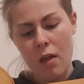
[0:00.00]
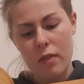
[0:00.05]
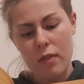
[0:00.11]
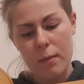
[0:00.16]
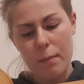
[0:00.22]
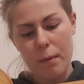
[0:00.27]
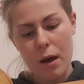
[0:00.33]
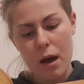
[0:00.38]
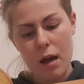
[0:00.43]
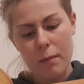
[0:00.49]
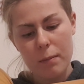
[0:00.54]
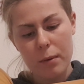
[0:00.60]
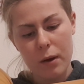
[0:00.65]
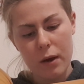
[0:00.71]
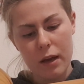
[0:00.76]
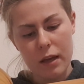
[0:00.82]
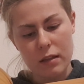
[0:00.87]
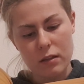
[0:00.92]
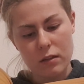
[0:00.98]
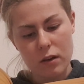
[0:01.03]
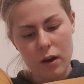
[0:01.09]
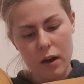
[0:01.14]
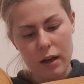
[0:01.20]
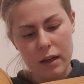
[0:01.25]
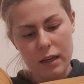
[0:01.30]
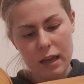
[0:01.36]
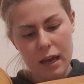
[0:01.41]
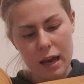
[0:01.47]
The bird put his
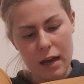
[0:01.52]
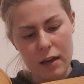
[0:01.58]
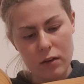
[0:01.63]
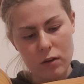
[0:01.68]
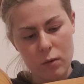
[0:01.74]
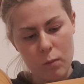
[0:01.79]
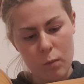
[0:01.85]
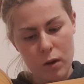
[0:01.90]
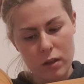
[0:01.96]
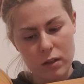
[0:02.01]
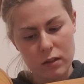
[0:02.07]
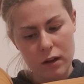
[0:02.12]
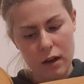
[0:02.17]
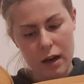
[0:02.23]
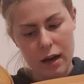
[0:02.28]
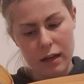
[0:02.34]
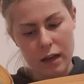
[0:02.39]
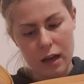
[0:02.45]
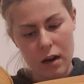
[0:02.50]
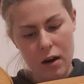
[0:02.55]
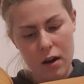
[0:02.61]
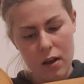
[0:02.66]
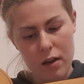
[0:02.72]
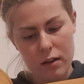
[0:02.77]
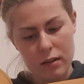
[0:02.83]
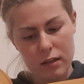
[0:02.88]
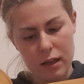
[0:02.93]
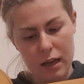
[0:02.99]
tiny head on one side and
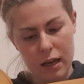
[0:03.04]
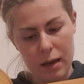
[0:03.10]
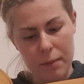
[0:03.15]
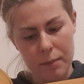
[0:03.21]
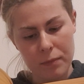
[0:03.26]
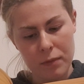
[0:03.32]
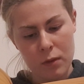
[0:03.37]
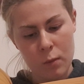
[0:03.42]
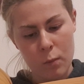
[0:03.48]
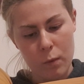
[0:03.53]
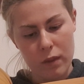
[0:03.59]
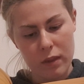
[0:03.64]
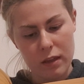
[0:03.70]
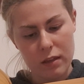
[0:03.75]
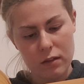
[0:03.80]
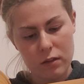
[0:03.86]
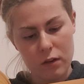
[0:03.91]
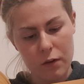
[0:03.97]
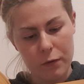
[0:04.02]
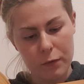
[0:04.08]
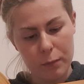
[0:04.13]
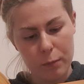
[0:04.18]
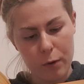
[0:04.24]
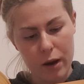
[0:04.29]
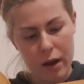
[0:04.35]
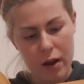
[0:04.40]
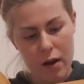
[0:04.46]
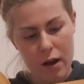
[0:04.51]
looked at him with his soft
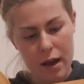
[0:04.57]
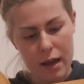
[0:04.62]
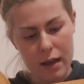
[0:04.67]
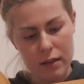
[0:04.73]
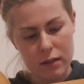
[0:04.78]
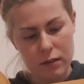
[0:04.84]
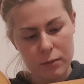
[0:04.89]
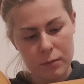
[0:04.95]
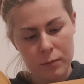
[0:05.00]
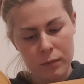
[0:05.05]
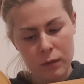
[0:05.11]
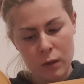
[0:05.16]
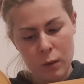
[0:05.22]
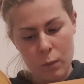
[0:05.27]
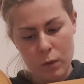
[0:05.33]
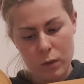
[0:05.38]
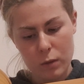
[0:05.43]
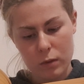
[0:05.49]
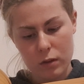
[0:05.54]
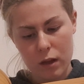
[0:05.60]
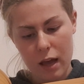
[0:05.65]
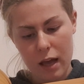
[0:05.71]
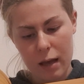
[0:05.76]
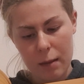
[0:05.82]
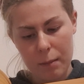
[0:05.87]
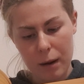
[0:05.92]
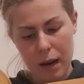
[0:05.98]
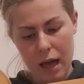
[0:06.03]
bright eyes, which was
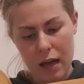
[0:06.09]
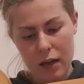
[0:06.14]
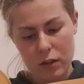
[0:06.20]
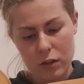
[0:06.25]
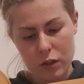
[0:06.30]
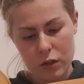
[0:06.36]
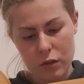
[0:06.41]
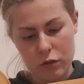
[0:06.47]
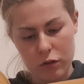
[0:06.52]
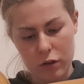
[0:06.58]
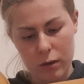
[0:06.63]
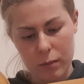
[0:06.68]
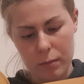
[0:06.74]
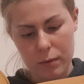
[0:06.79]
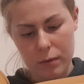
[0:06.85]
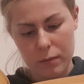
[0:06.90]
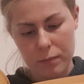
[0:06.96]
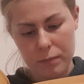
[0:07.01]
like a black dewdrop.